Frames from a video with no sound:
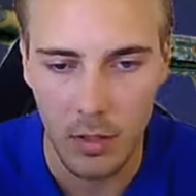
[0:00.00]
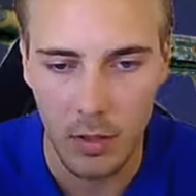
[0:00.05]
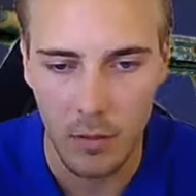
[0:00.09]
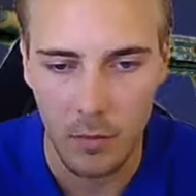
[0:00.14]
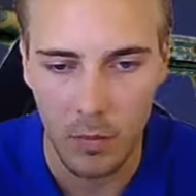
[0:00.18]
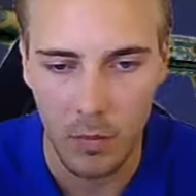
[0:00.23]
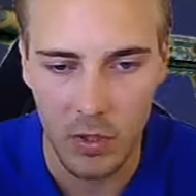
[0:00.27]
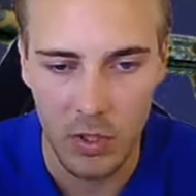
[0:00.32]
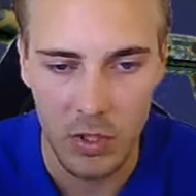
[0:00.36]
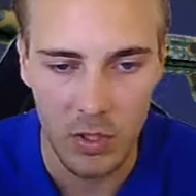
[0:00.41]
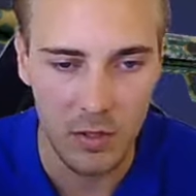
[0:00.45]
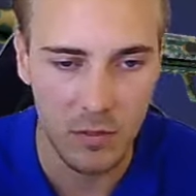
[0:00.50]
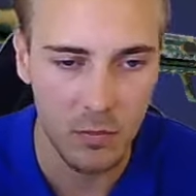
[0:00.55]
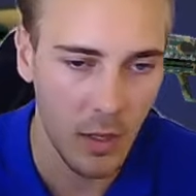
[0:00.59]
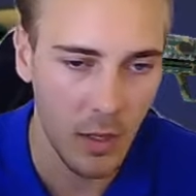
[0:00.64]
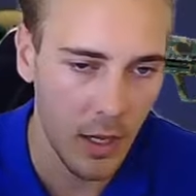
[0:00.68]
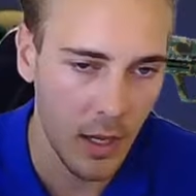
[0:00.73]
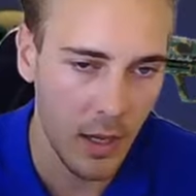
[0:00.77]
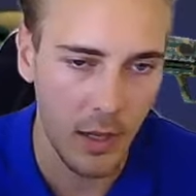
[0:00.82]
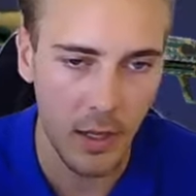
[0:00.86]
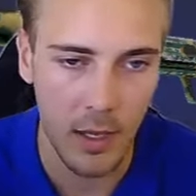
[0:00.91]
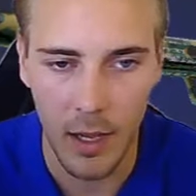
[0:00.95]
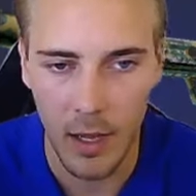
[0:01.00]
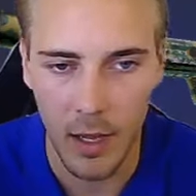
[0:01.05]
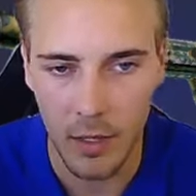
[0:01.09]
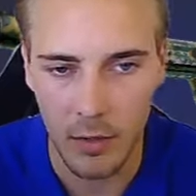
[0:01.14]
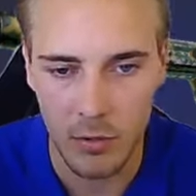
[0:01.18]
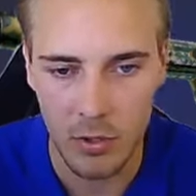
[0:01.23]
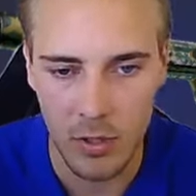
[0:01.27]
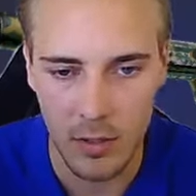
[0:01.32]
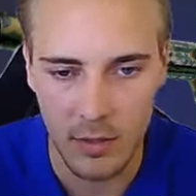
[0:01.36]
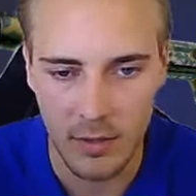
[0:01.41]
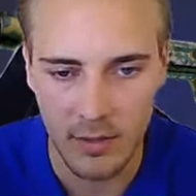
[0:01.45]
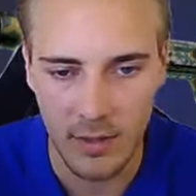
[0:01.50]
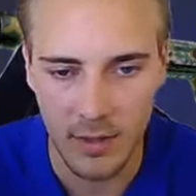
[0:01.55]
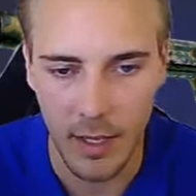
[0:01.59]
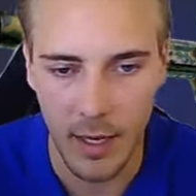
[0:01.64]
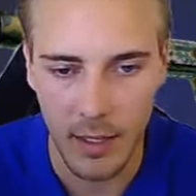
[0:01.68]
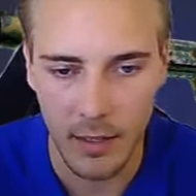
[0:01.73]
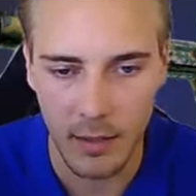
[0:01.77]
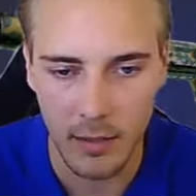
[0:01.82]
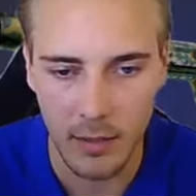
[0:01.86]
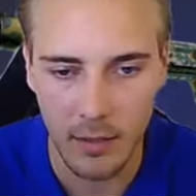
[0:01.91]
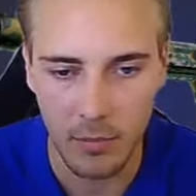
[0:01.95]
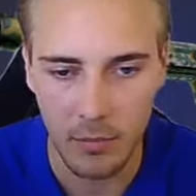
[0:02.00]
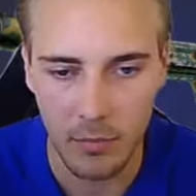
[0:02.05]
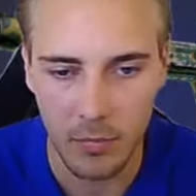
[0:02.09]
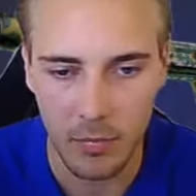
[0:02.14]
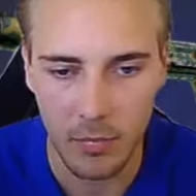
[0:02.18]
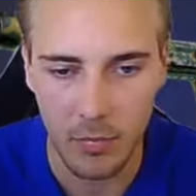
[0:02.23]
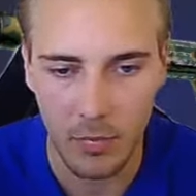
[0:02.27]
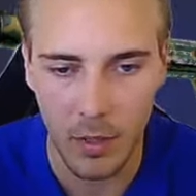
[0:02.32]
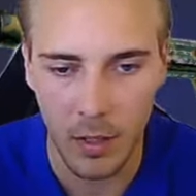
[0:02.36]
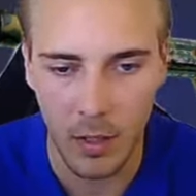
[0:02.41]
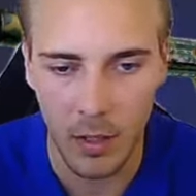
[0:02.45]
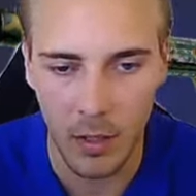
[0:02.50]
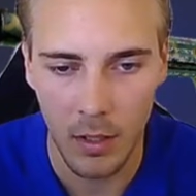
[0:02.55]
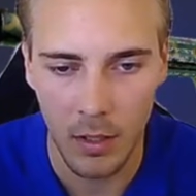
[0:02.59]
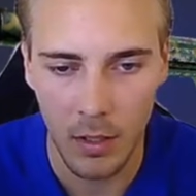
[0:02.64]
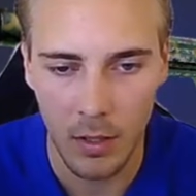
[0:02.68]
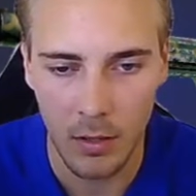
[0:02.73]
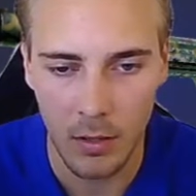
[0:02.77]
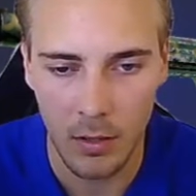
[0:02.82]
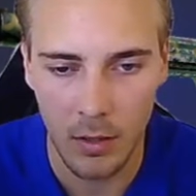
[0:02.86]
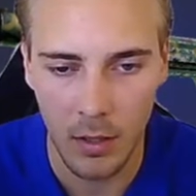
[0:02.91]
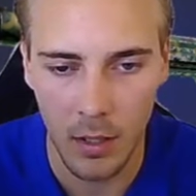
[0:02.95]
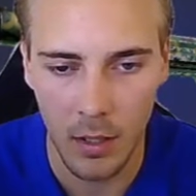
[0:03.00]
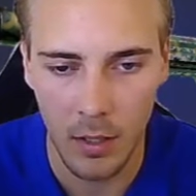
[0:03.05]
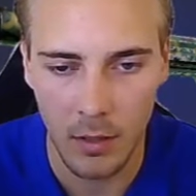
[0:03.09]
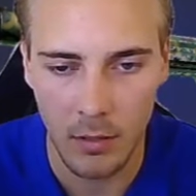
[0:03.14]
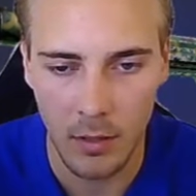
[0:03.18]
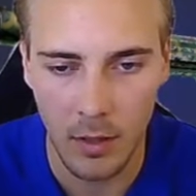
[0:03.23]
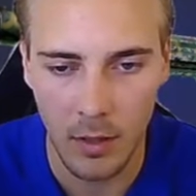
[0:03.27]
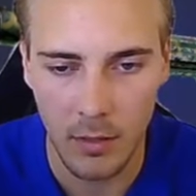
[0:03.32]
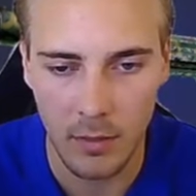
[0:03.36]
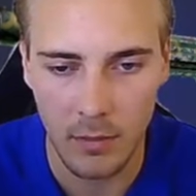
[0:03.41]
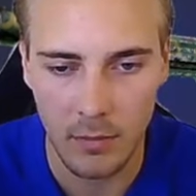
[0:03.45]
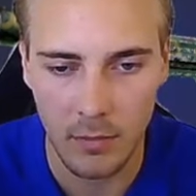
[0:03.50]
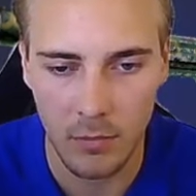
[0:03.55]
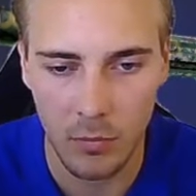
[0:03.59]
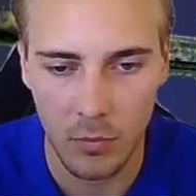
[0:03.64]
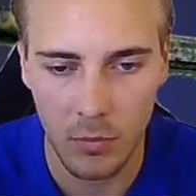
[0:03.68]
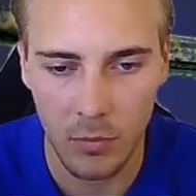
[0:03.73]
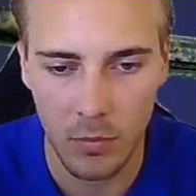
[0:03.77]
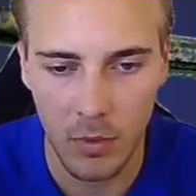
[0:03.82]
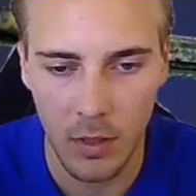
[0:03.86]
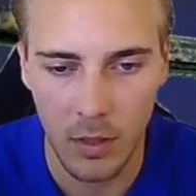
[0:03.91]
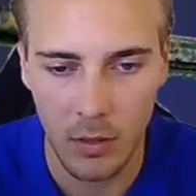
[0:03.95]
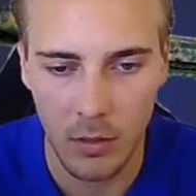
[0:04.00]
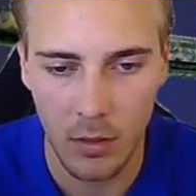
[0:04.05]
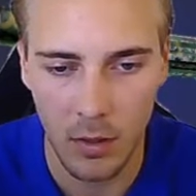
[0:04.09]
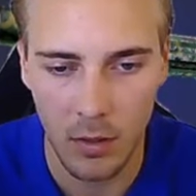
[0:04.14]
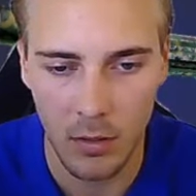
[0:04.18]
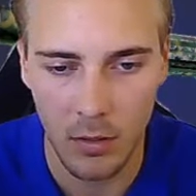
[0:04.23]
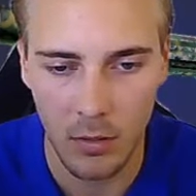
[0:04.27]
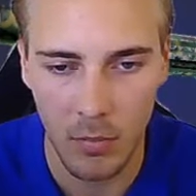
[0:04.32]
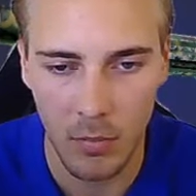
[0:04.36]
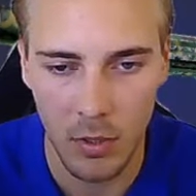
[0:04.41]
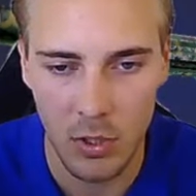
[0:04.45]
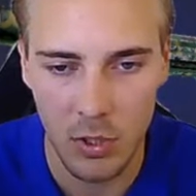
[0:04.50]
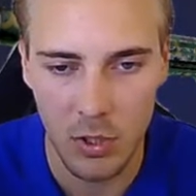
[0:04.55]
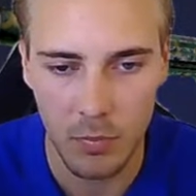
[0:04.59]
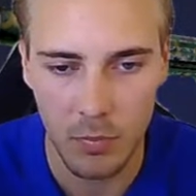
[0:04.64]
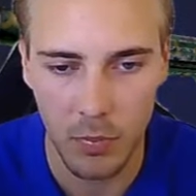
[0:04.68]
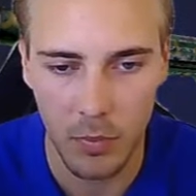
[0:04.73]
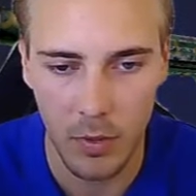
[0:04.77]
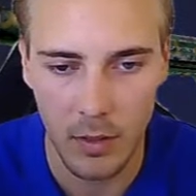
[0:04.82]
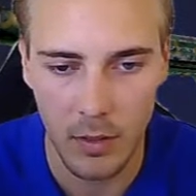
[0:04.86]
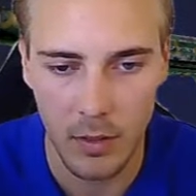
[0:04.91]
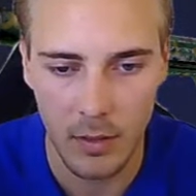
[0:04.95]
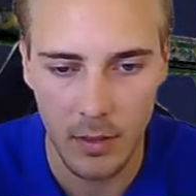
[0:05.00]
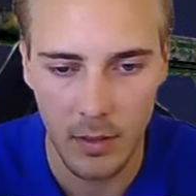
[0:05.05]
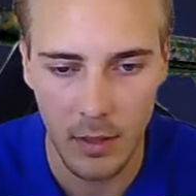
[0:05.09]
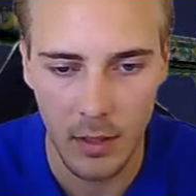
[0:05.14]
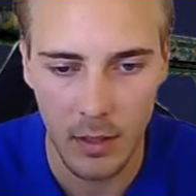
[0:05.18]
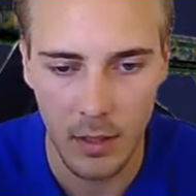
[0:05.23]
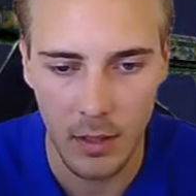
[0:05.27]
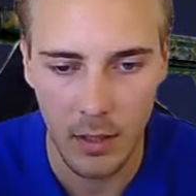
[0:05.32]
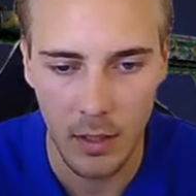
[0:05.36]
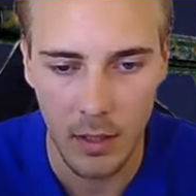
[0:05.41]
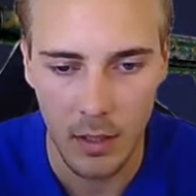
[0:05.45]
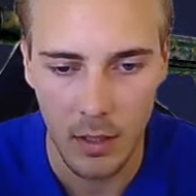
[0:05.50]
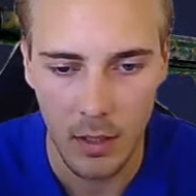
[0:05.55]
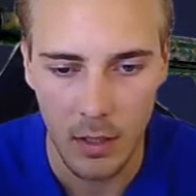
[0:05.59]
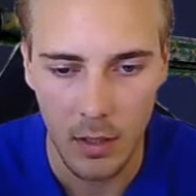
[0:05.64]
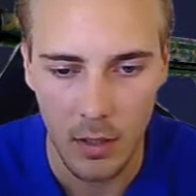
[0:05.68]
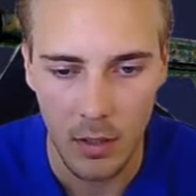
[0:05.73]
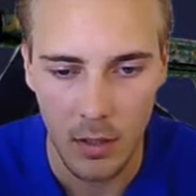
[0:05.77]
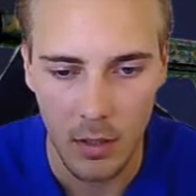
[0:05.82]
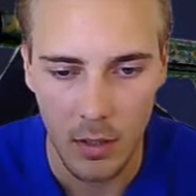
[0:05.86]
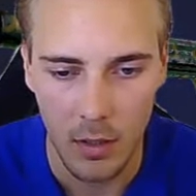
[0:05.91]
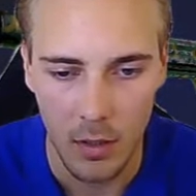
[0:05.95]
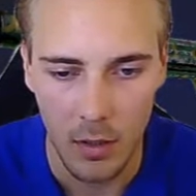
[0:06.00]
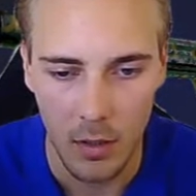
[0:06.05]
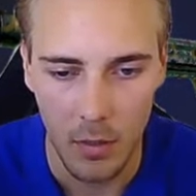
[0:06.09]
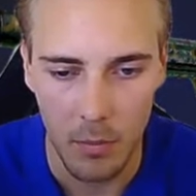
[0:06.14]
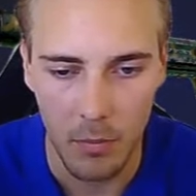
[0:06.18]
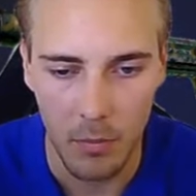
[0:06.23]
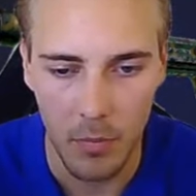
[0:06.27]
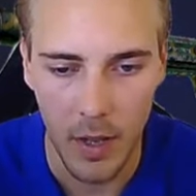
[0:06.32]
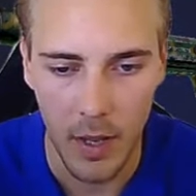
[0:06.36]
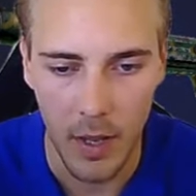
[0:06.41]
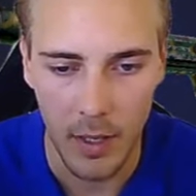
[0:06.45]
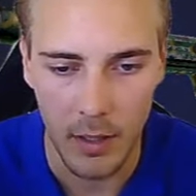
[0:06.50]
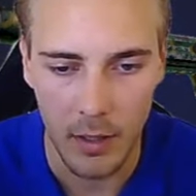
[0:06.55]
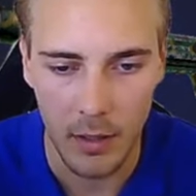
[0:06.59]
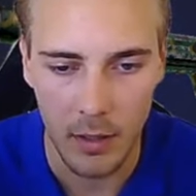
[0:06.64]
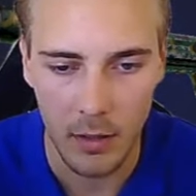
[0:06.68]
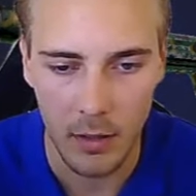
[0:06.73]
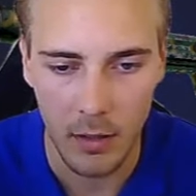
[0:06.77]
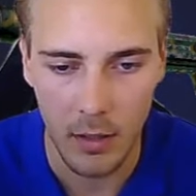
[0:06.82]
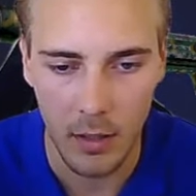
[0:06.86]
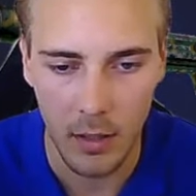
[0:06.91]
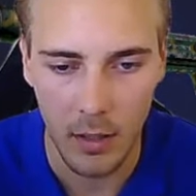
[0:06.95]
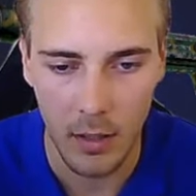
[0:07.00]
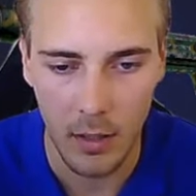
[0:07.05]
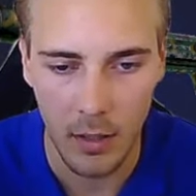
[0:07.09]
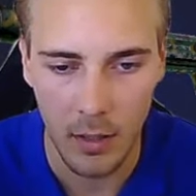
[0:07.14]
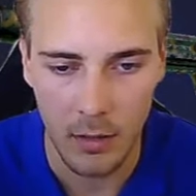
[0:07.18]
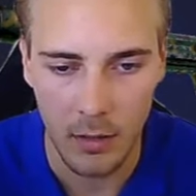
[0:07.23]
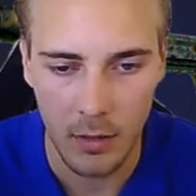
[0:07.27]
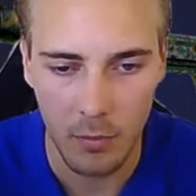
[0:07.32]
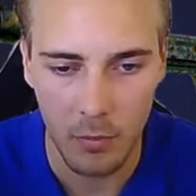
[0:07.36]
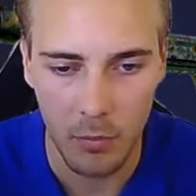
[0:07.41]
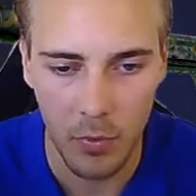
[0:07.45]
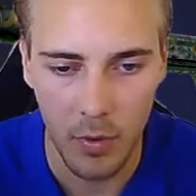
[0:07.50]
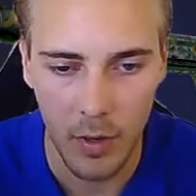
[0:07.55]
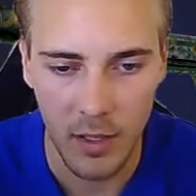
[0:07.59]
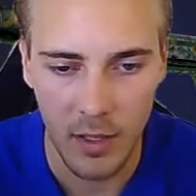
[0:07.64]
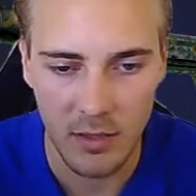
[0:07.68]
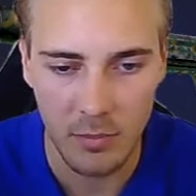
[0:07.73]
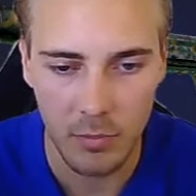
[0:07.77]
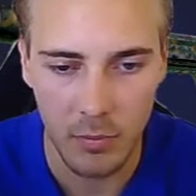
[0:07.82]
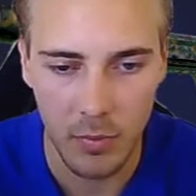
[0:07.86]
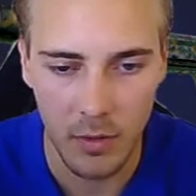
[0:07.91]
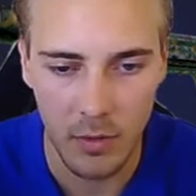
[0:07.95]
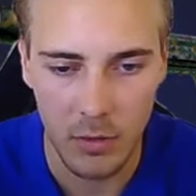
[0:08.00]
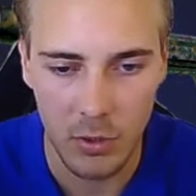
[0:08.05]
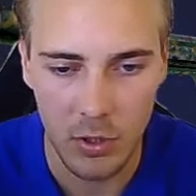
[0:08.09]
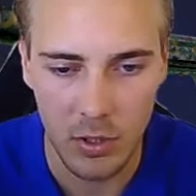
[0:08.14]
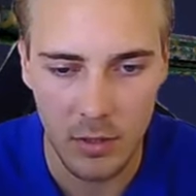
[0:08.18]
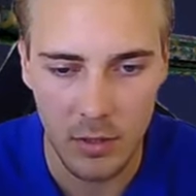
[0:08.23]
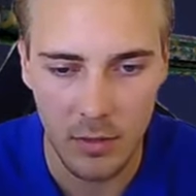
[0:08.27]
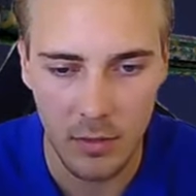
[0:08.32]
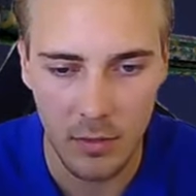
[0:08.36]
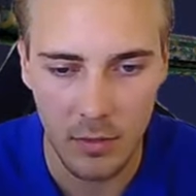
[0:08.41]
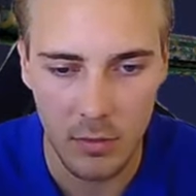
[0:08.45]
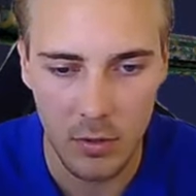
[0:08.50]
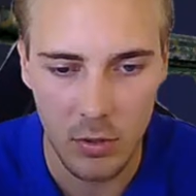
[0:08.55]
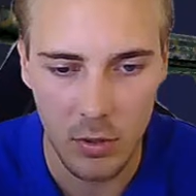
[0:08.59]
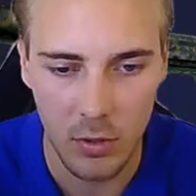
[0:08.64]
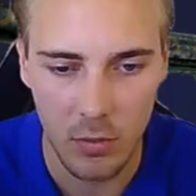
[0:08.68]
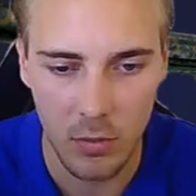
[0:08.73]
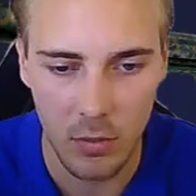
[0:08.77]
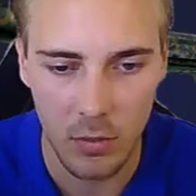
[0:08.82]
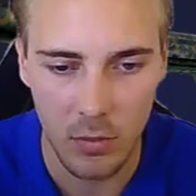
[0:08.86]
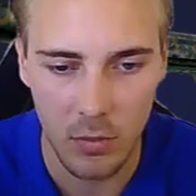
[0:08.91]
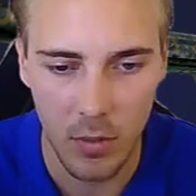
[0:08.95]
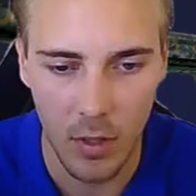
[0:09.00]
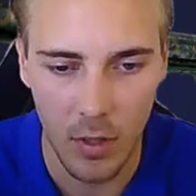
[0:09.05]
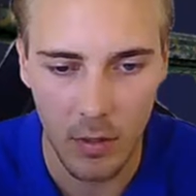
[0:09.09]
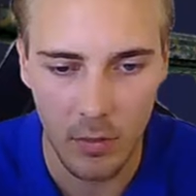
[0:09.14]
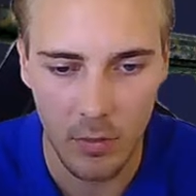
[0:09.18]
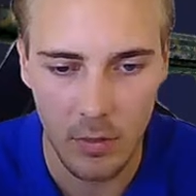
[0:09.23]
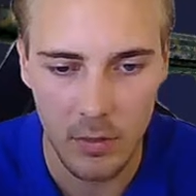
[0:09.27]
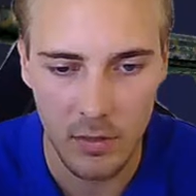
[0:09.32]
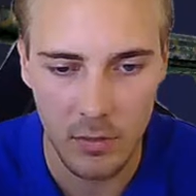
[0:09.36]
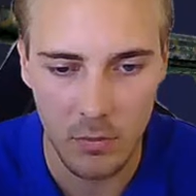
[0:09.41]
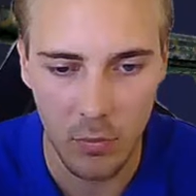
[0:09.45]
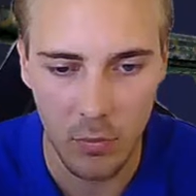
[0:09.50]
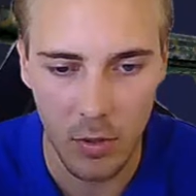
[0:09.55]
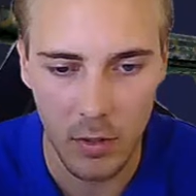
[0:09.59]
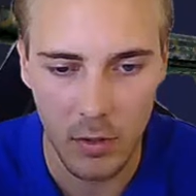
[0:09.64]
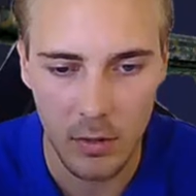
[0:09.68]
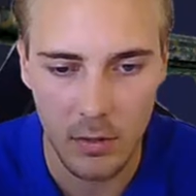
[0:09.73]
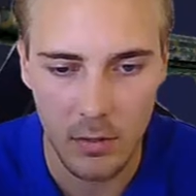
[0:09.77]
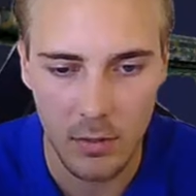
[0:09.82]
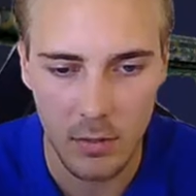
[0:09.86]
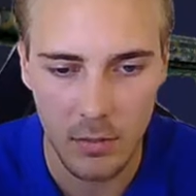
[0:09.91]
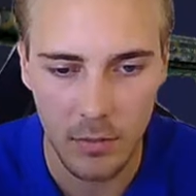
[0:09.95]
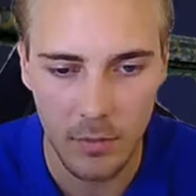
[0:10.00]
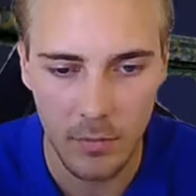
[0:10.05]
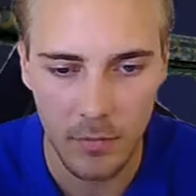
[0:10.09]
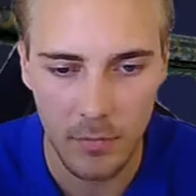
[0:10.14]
which is what I usually sell at, and there would be not much point in buying at the price, but just to show you how this works.